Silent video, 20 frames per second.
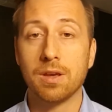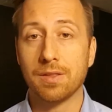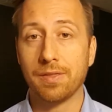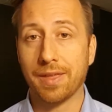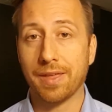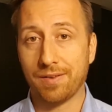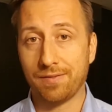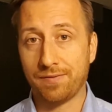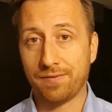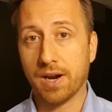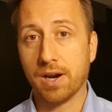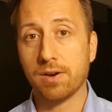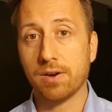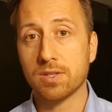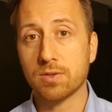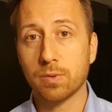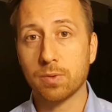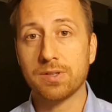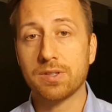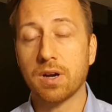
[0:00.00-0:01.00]
That
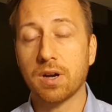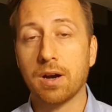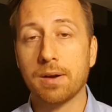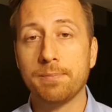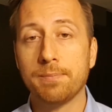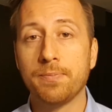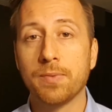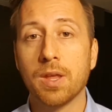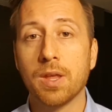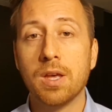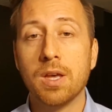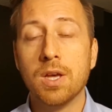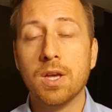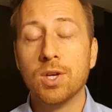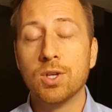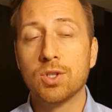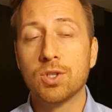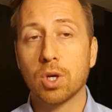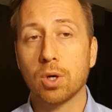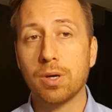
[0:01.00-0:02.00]
varies with time.
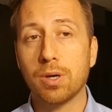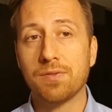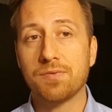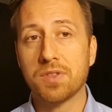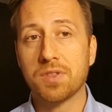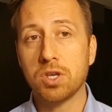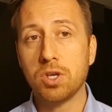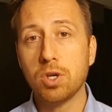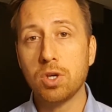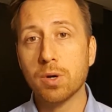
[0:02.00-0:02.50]
So if the